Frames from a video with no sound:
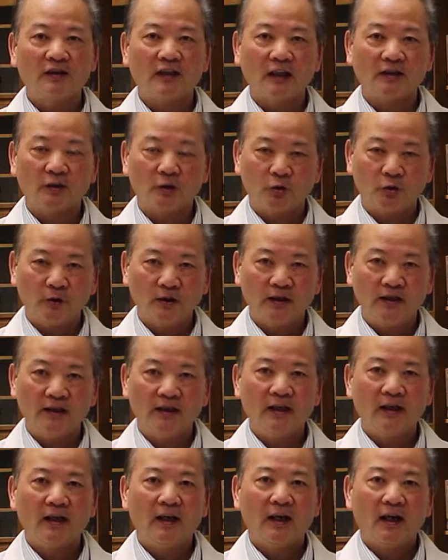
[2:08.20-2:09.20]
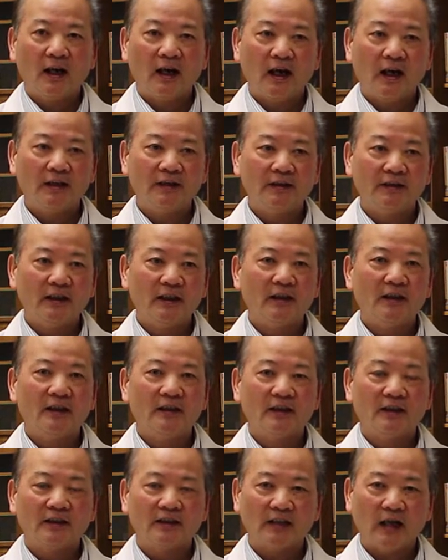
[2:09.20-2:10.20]
industry and
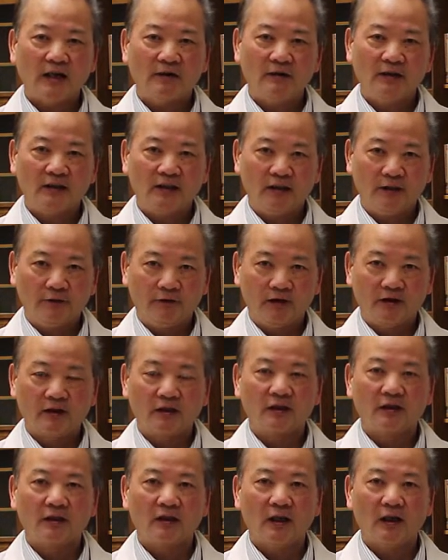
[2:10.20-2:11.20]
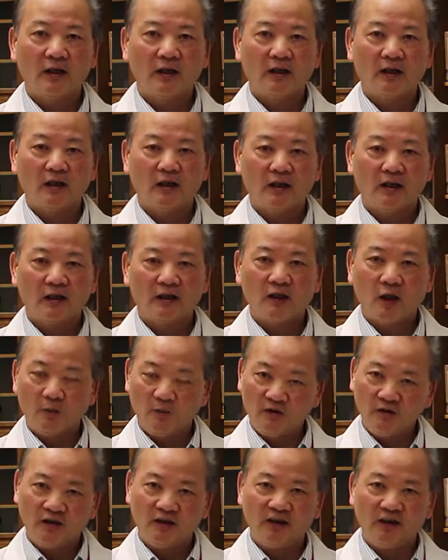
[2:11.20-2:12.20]
scientific uh,
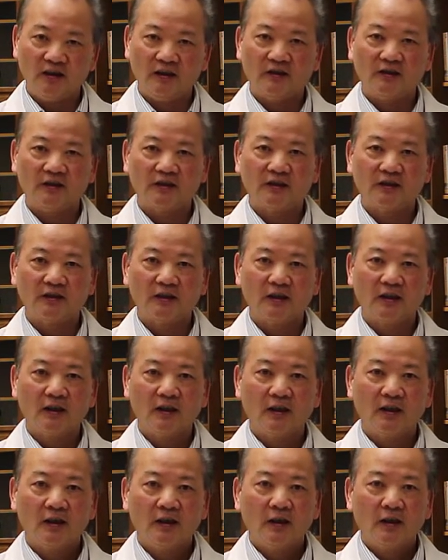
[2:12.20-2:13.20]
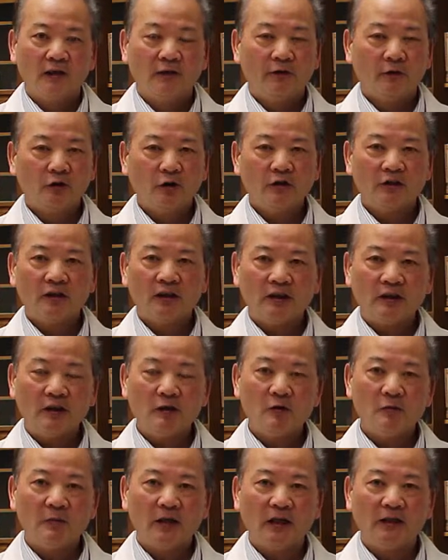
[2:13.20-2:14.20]
communities. For those
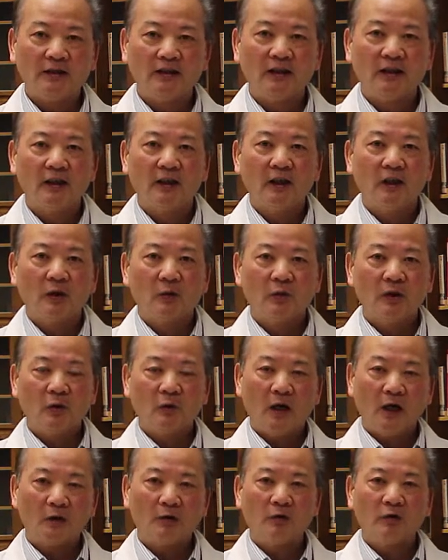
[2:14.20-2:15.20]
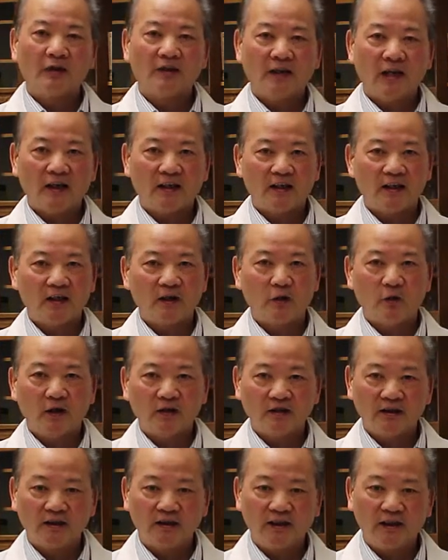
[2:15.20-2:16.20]
achievements, we want to thank
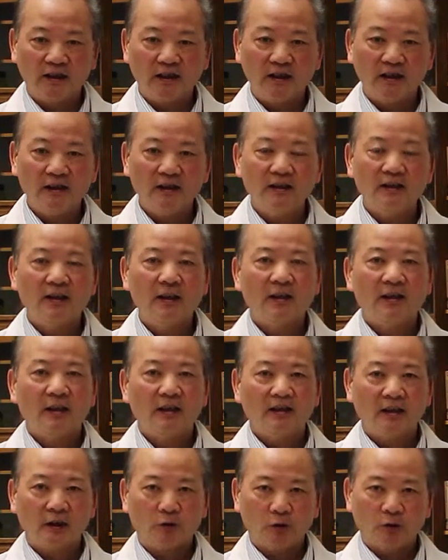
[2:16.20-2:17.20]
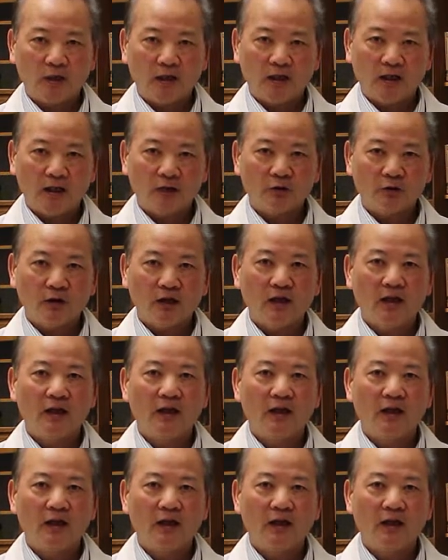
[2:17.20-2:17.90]
USDA, NCRAC,